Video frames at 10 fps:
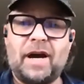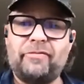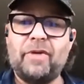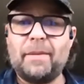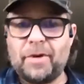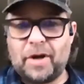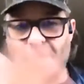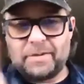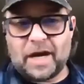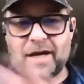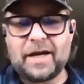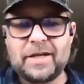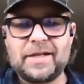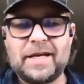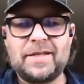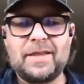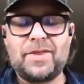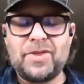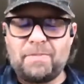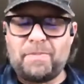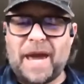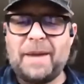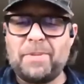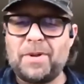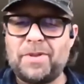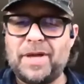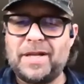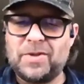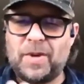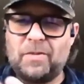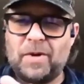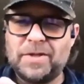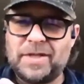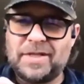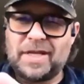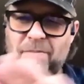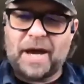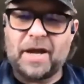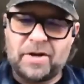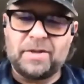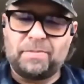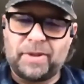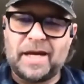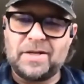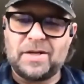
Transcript: tough rubber, and I got to slice it paper thin, so he wants to see the pattern of the plate